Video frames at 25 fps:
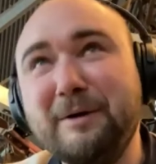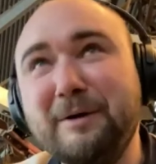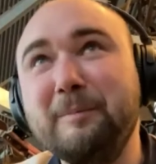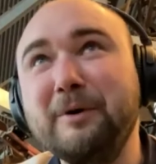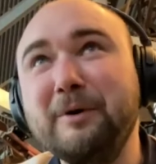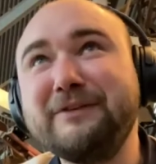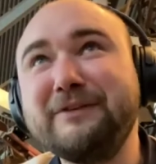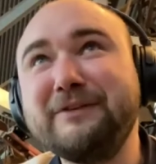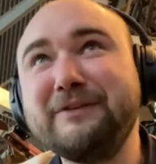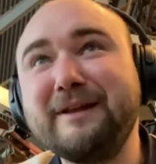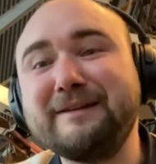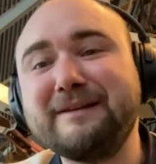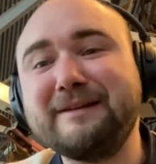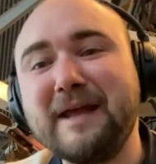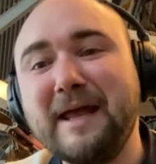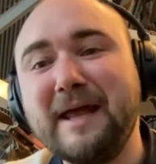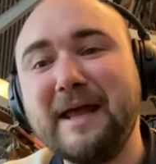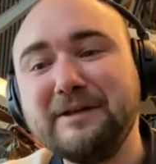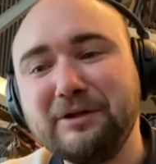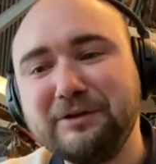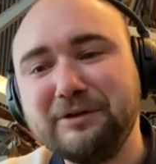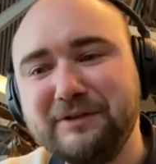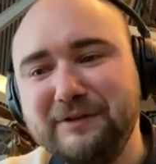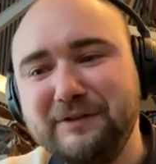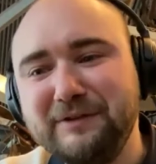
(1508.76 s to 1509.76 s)
muscat
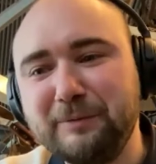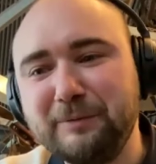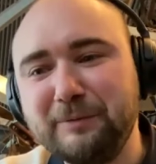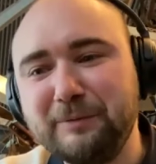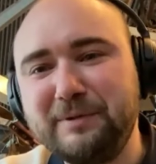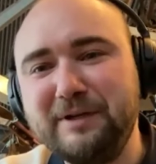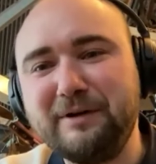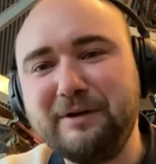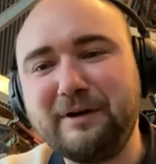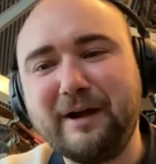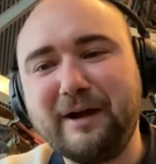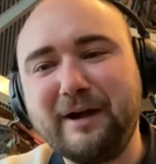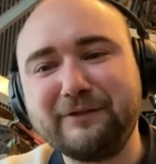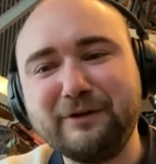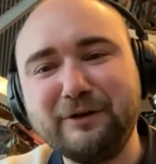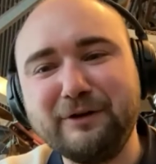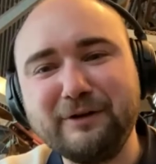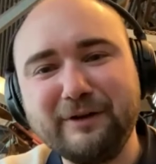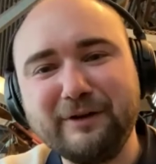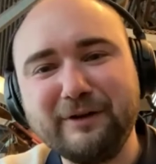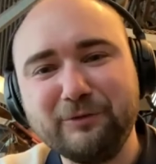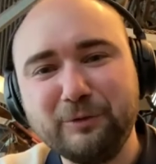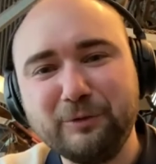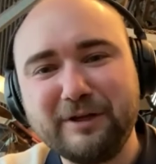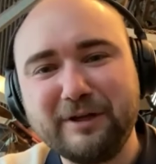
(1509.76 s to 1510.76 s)
cannot disappear, as
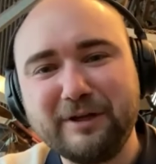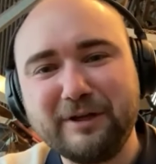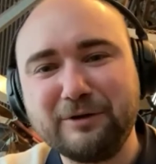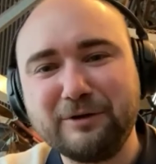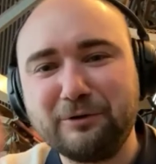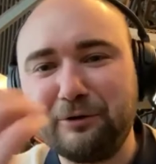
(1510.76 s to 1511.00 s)
long as we can